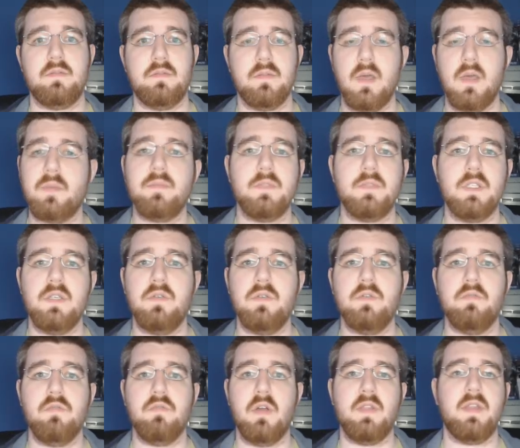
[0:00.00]
up to you to
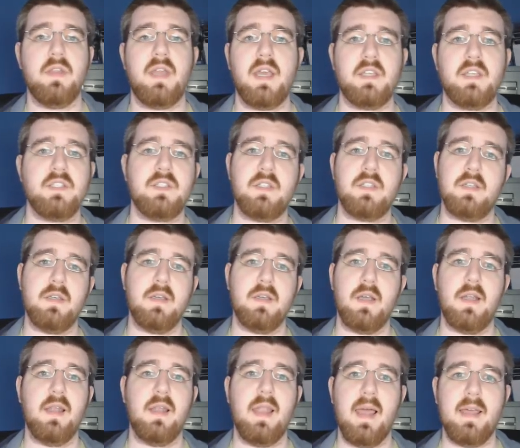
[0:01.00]
run the next
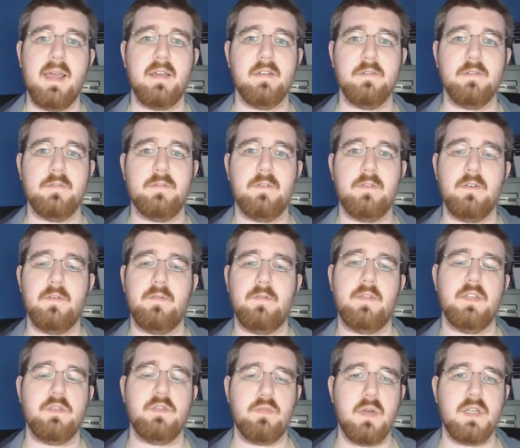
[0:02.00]
leg of of
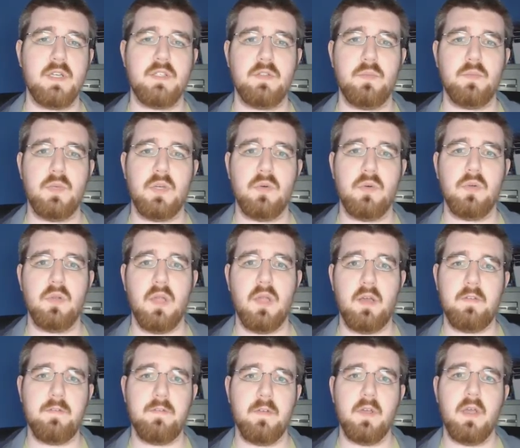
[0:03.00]
this race that we call
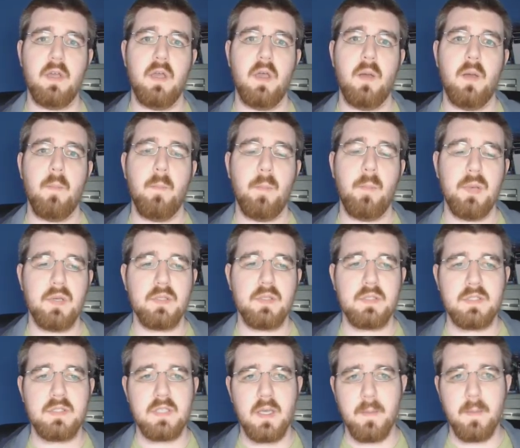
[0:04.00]
life. But
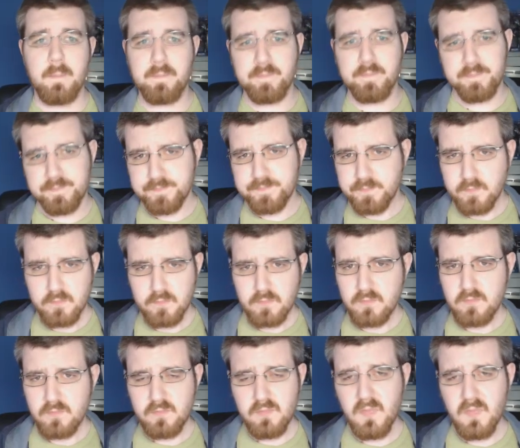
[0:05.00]
um,
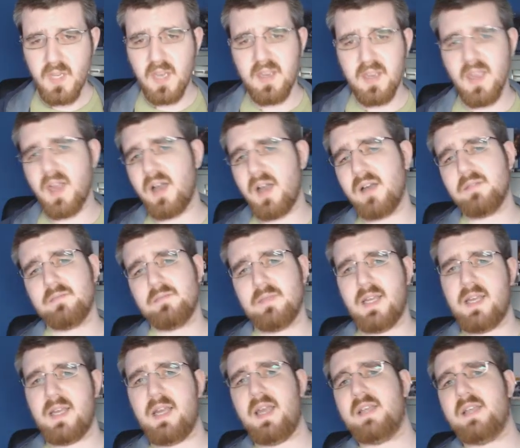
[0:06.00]
yeah,
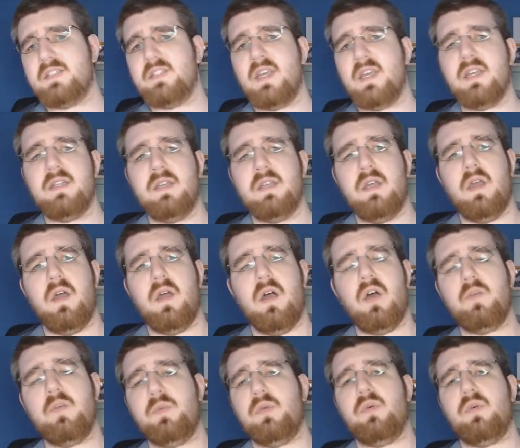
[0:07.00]
as said,
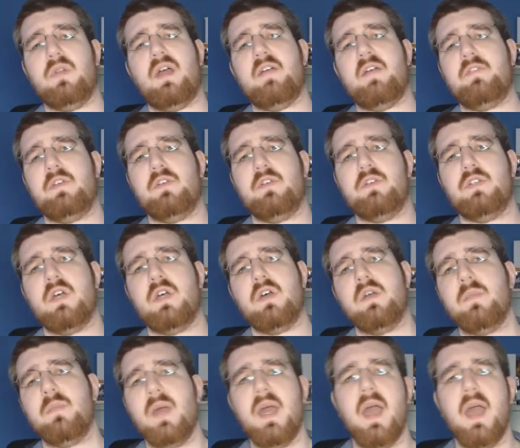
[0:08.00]
hope you're all having a good time
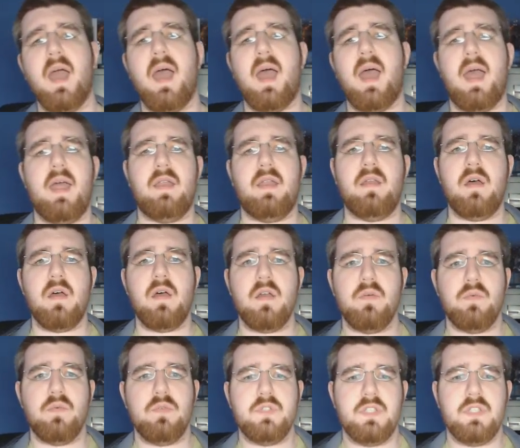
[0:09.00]
and I
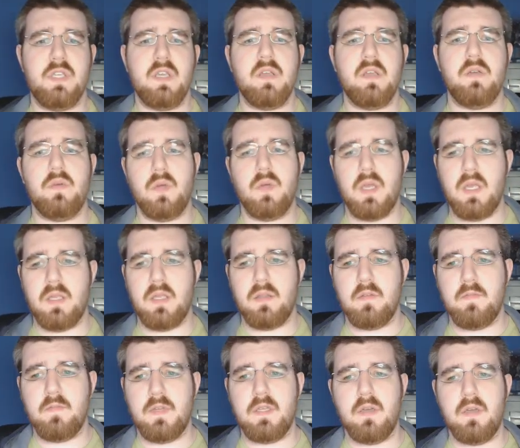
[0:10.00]
will see you in the
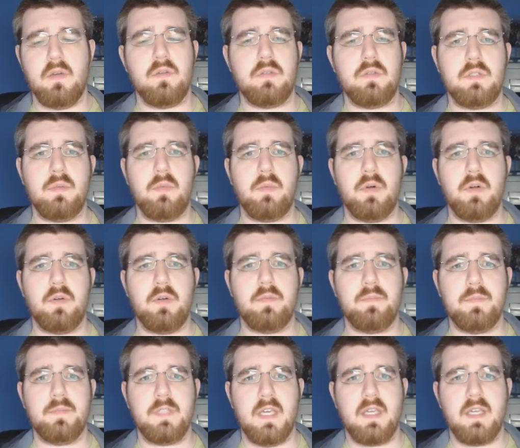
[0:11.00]
video tomorrow.
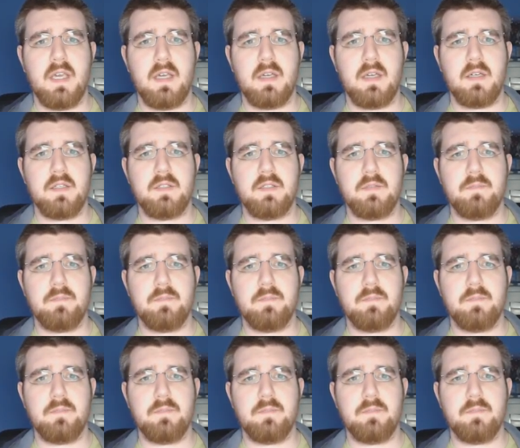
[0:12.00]
Take care, guys.